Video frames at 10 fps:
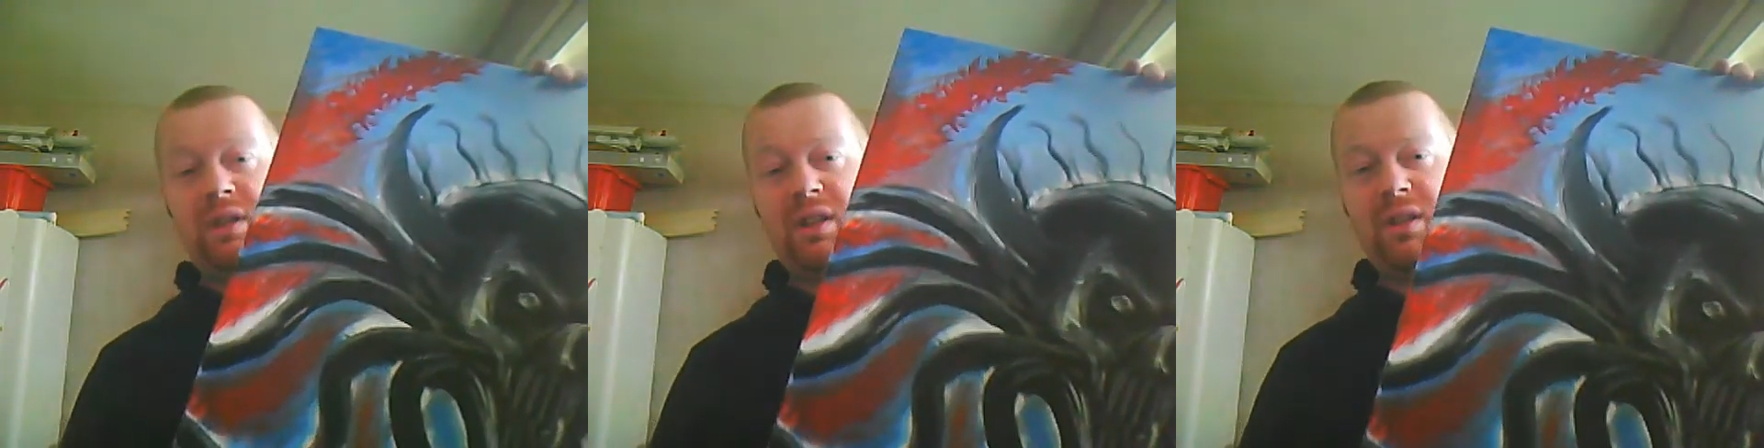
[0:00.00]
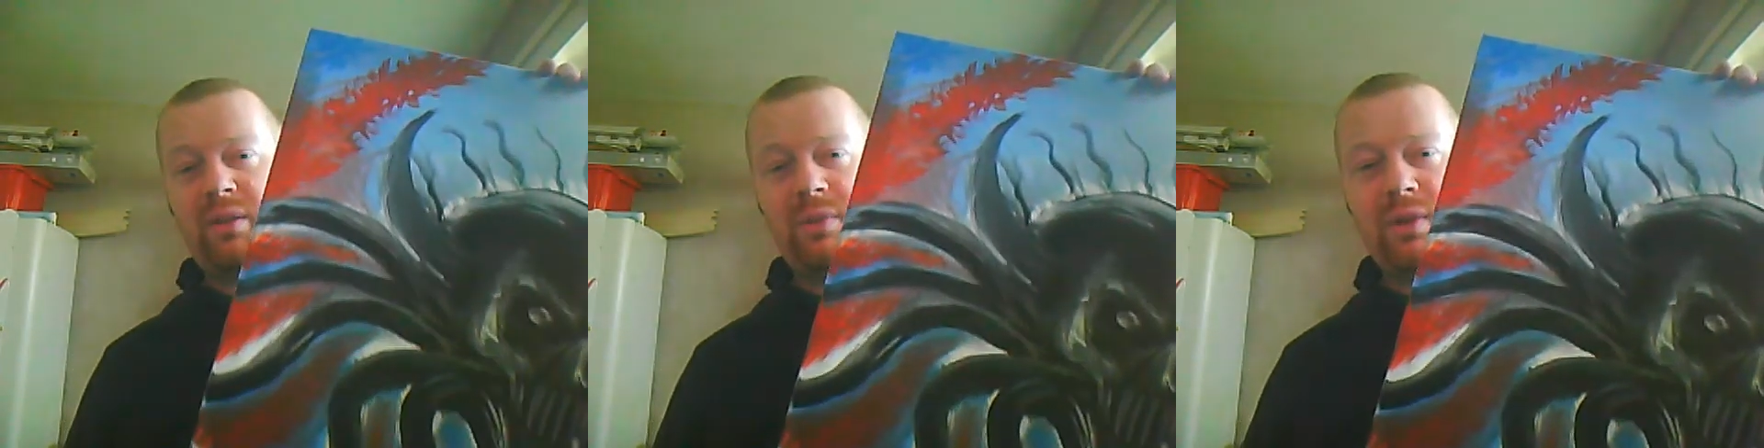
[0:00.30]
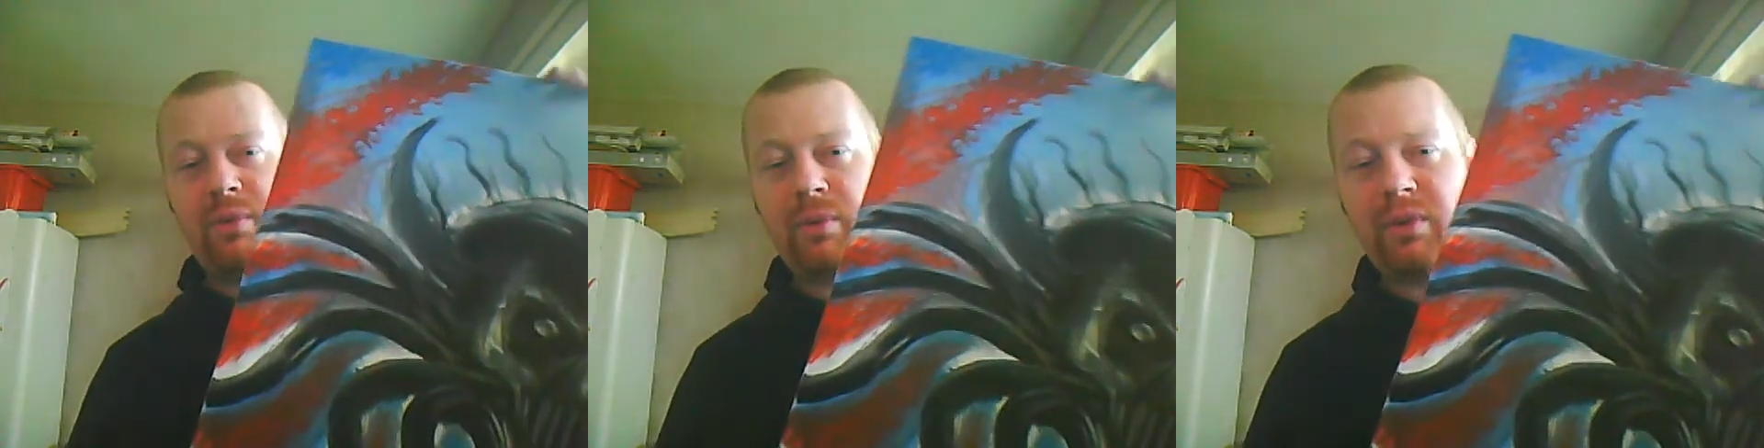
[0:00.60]
there's some of
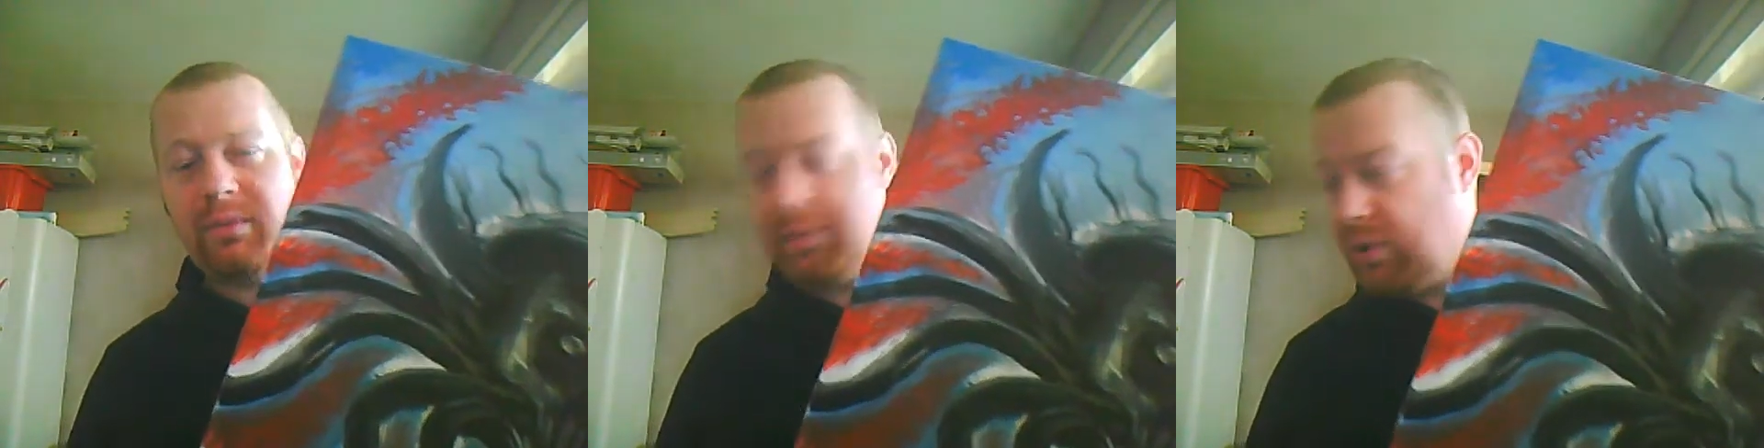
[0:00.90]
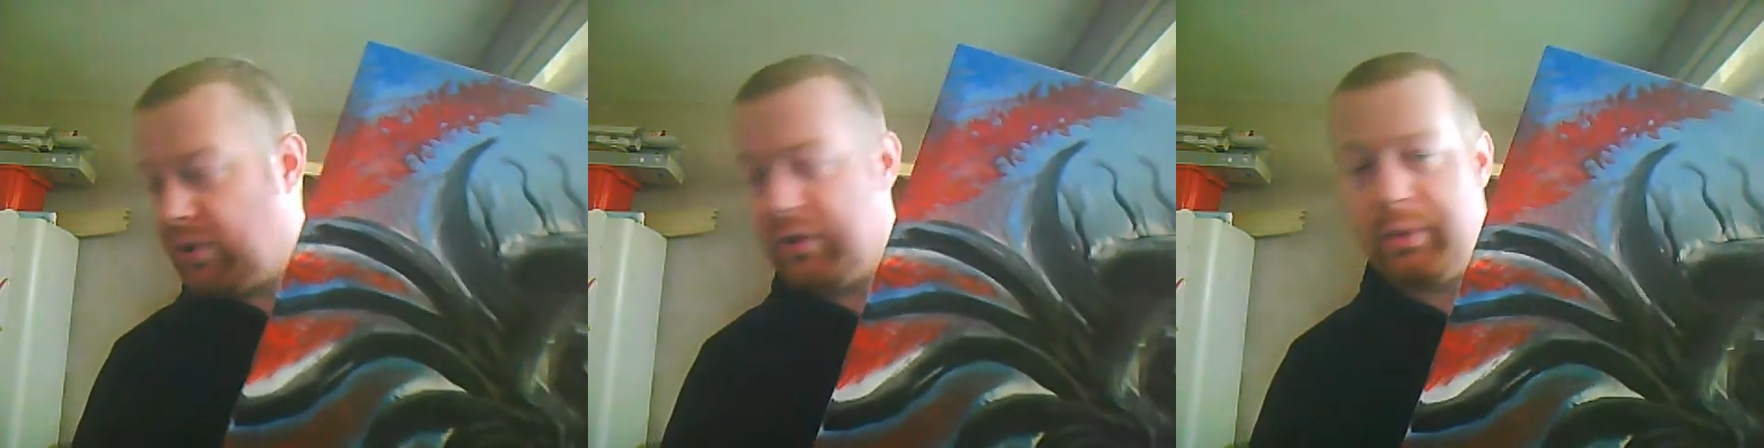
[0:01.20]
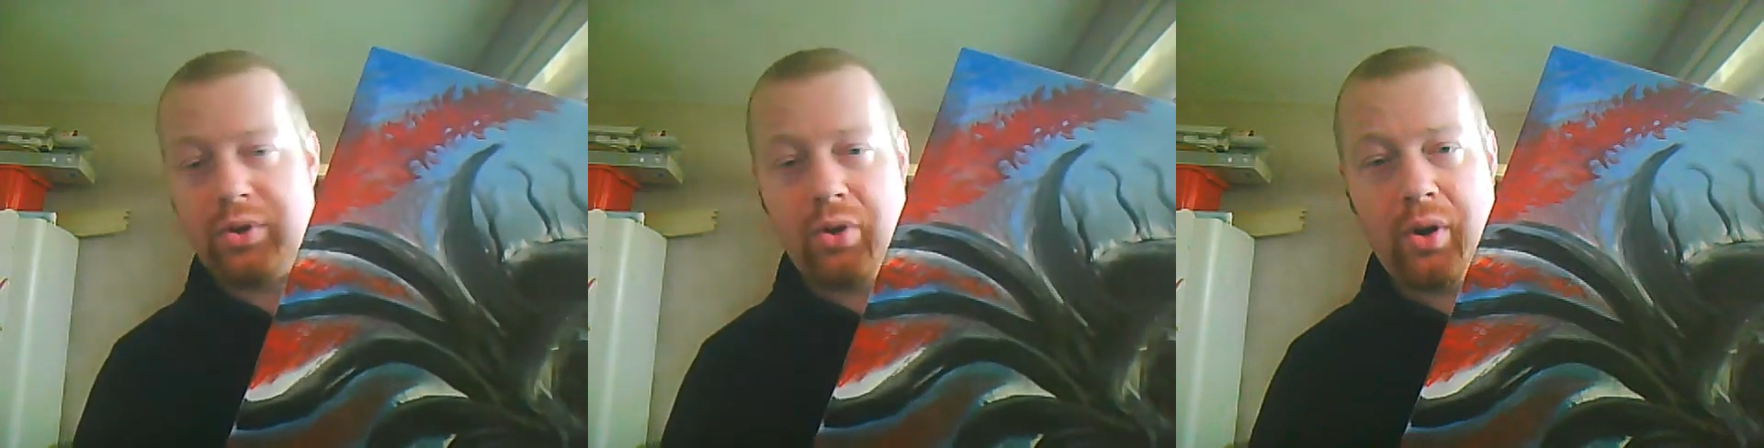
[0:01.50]
them that
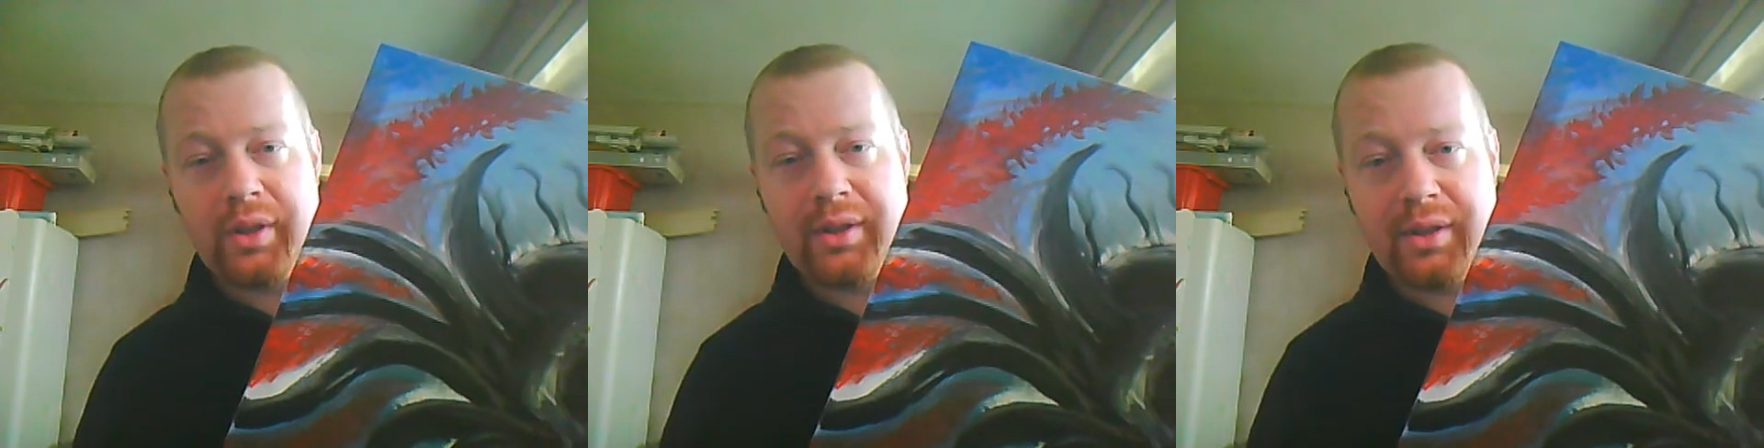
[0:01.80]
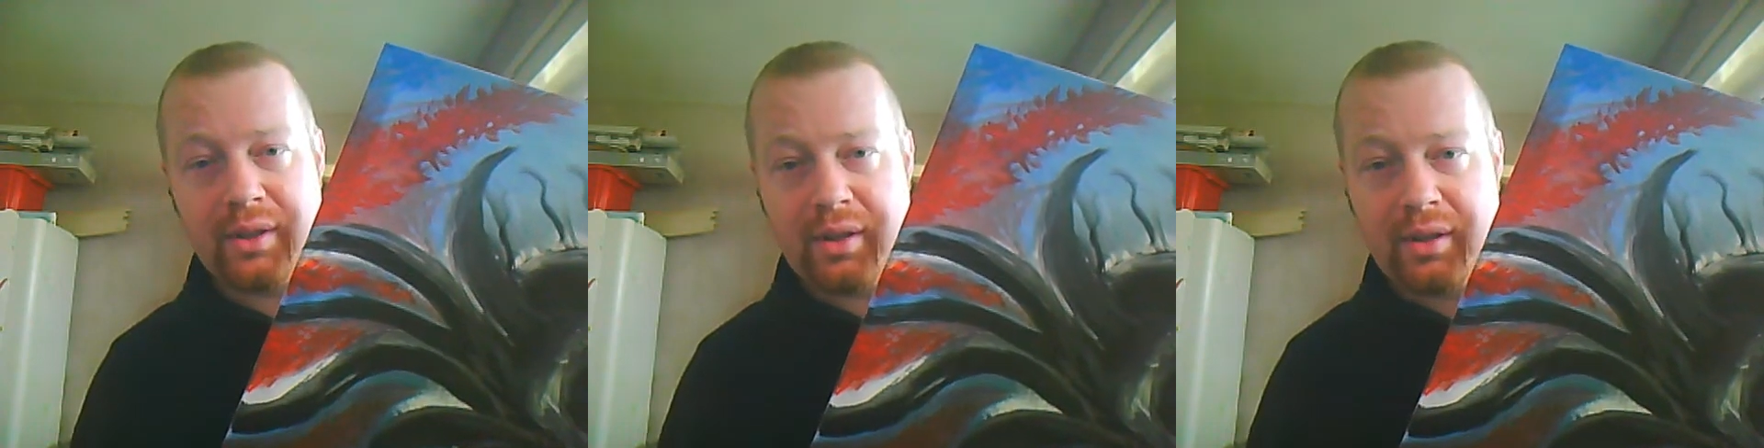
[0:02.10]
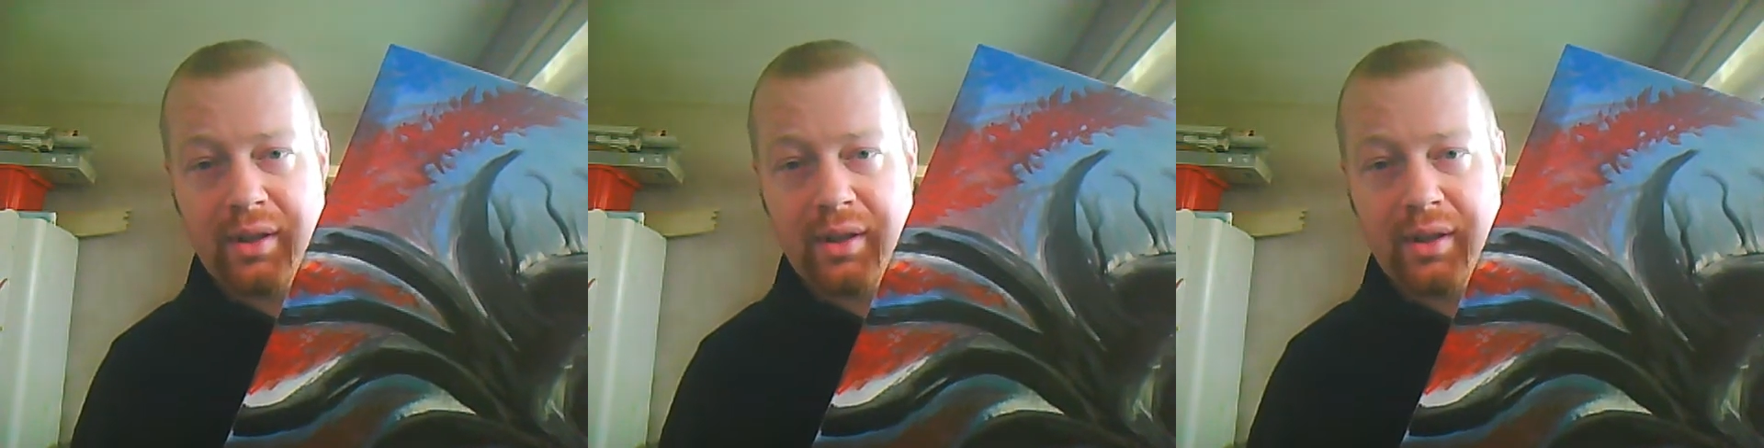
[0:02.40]
the drawings, so